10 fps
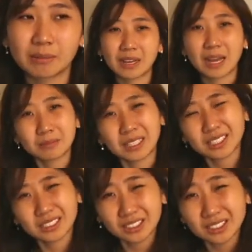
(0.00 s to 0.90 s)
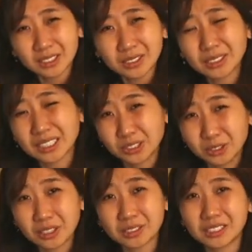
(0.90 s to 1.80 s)
But I'm like still like
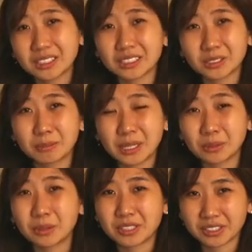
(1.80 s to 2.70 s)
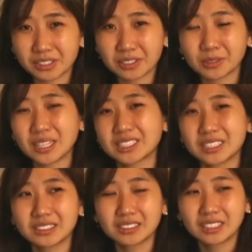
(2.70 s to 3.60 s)
struggling a little bit with the third
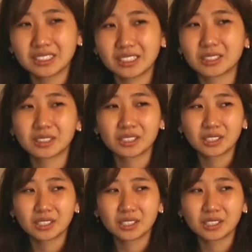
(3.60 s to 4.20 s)
question, like